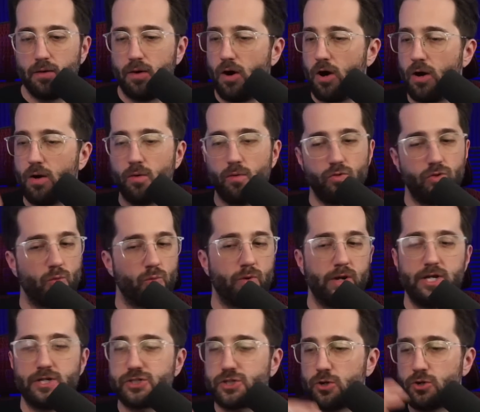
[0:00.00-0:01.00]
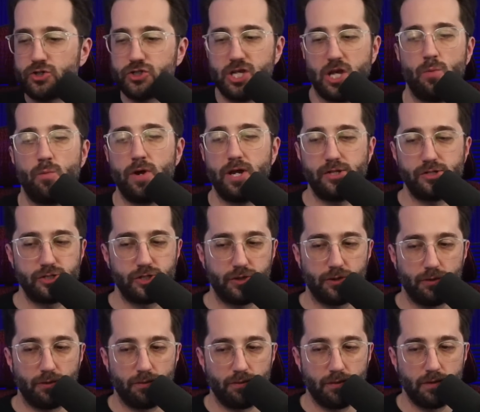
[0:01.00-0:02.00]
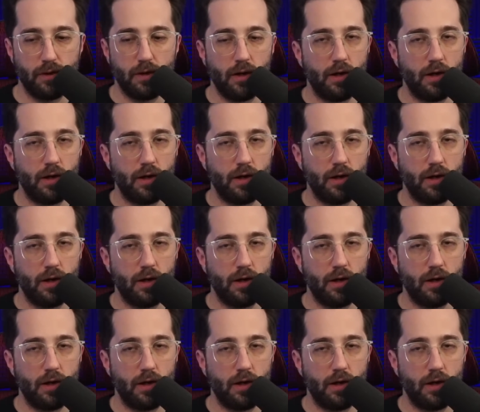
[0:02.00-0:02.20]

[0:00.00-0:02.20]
the research that we do,